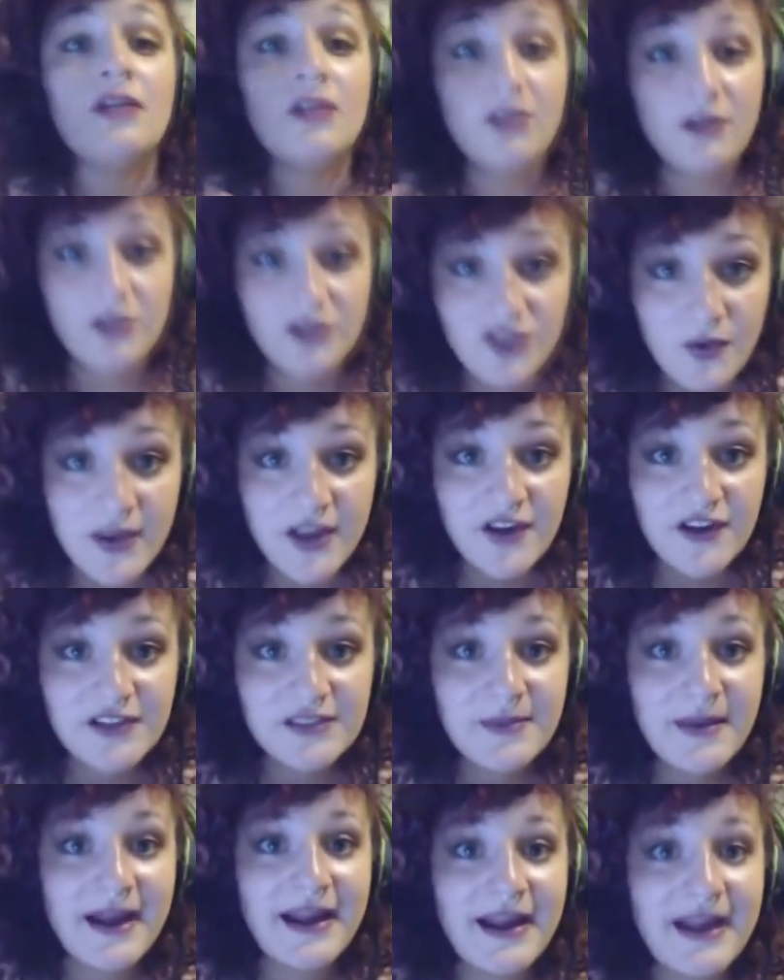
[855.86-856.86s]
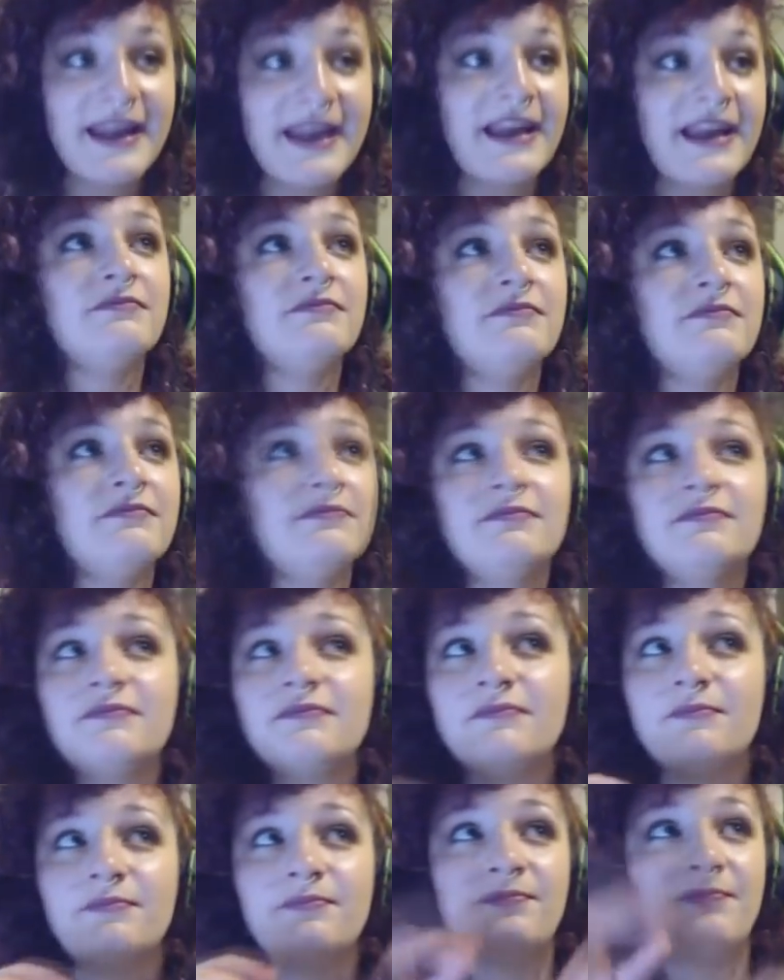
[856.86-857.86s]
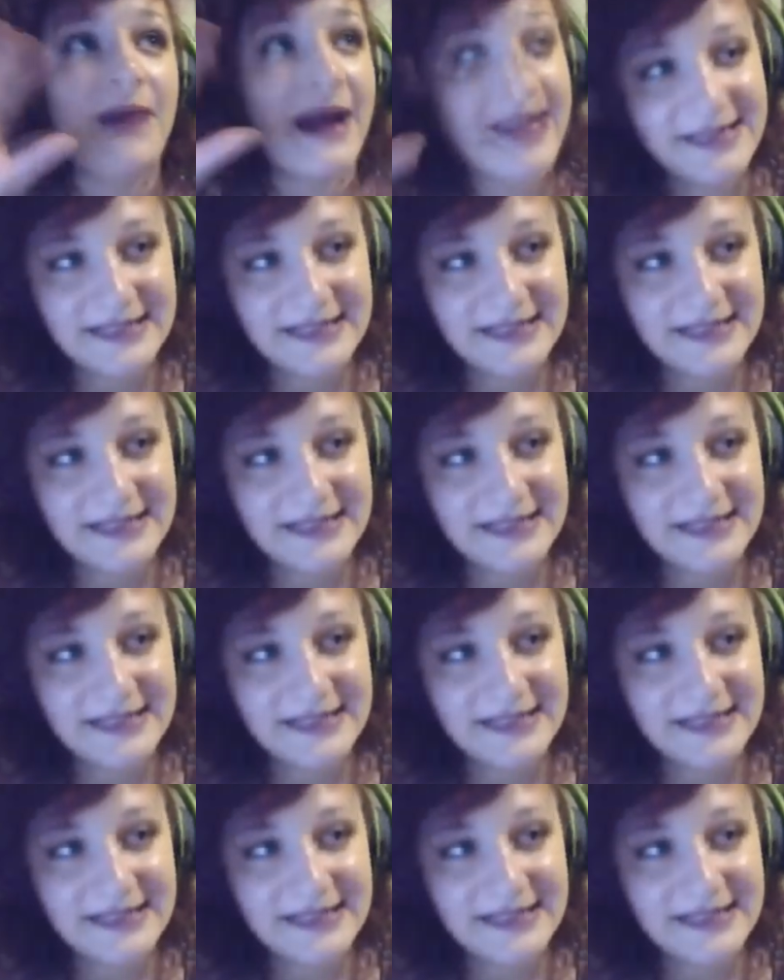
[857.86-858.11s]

So here's my right bias